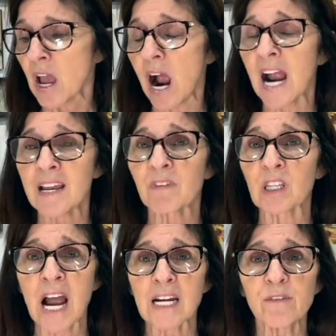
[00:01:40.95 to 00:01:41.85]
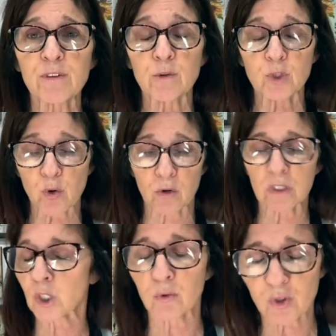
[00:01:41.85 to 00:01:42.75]
I have a lot of
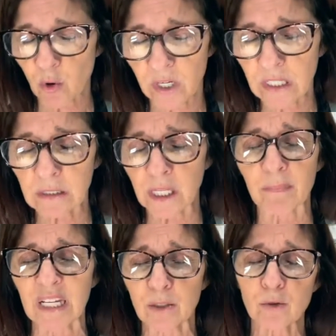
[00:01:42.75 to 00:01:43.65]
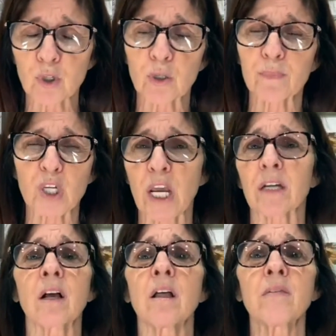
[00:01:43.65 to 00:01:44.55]
tutorials on my YouTube
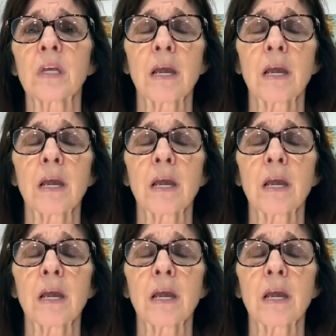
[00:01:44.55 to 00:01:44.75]
channel,